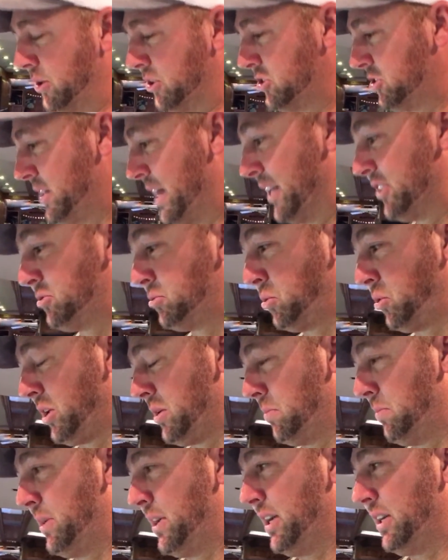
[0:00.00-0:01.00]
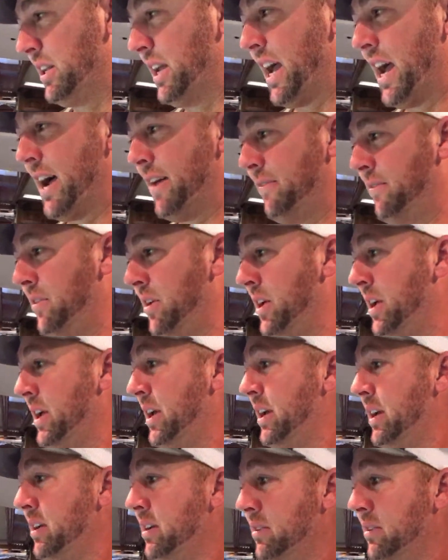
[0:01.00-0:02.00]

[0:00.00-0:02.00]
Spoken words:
So that's really big to have